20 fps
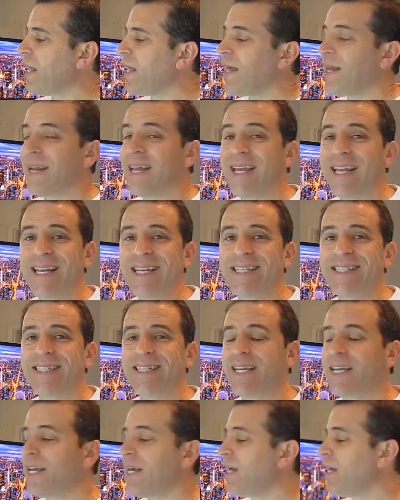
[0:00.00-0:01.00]
and
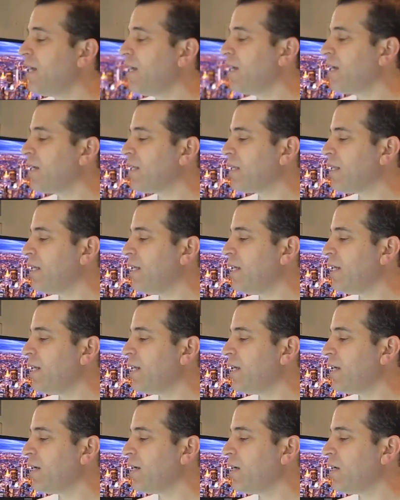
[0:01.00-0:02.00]
easy
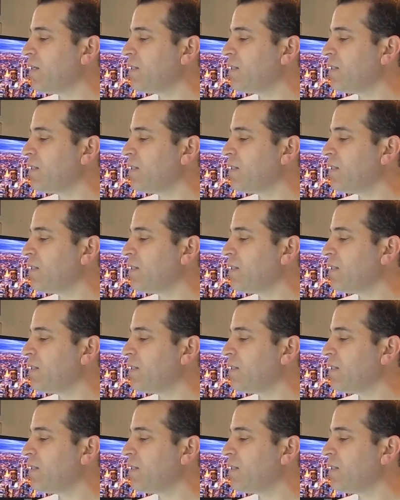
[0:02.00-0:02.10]
cleaning.